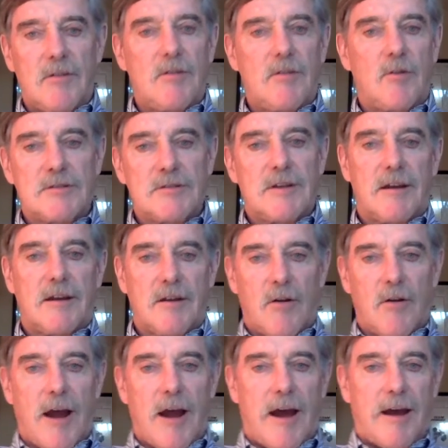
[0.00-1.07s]
that looks like a
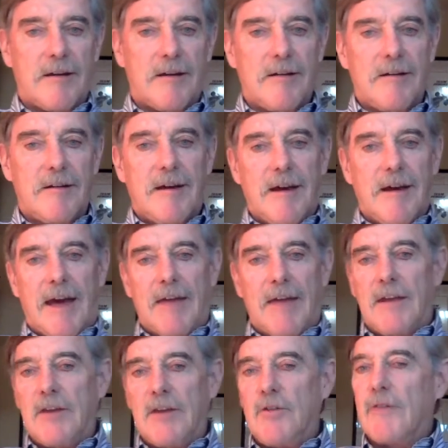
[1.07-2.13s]
crack. And
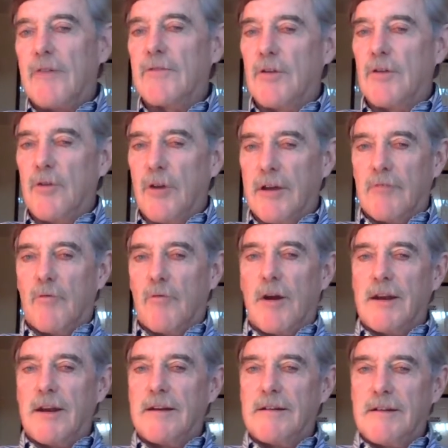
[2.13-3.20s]
then you have to look at what
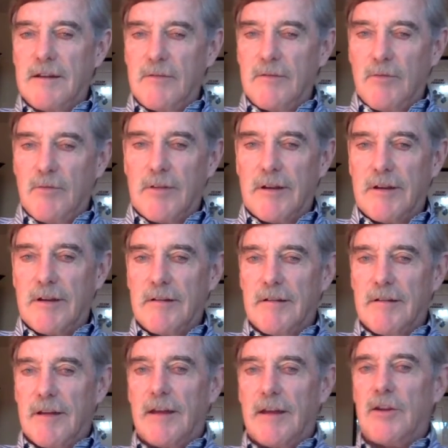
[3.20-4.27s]
it did with it.
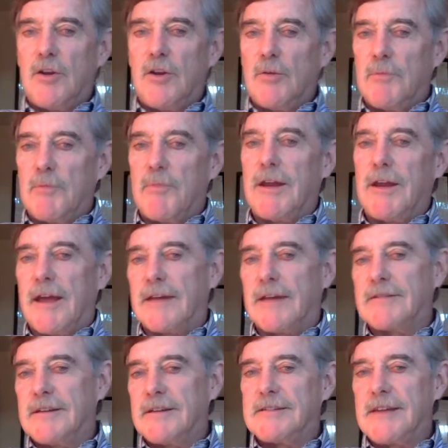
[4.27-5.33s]
And a human being
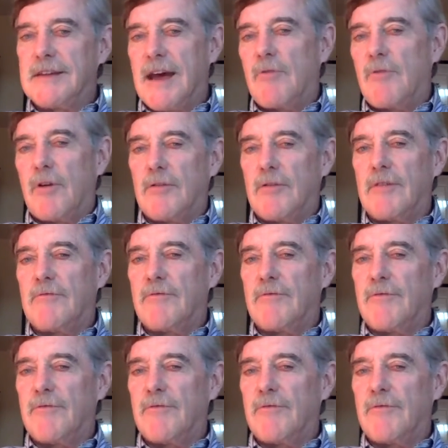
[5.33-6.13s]
has to decide whether it